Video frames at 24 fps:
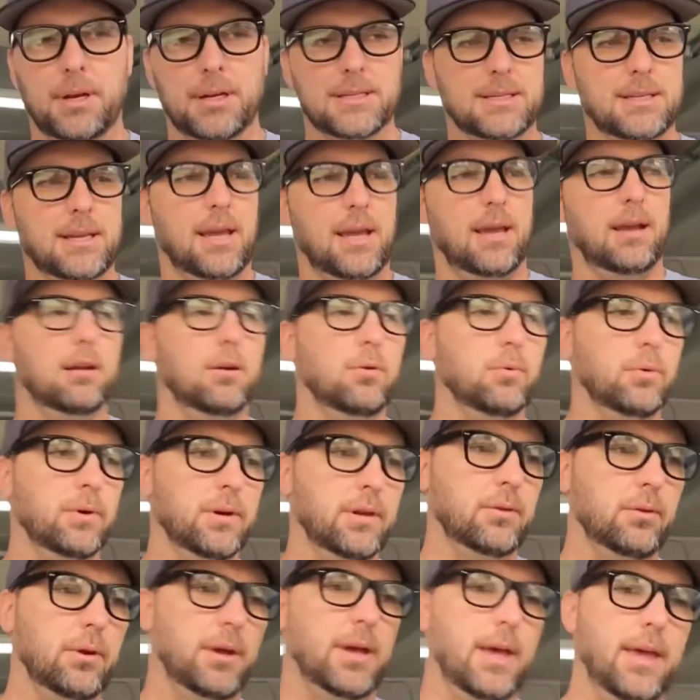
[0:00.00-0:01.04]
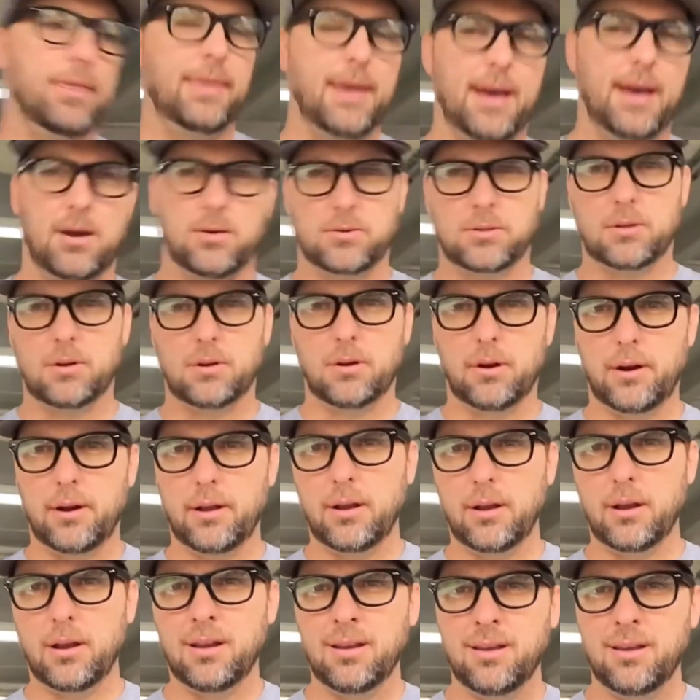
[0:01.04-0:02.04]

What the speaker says: sand it with 1,000 grit.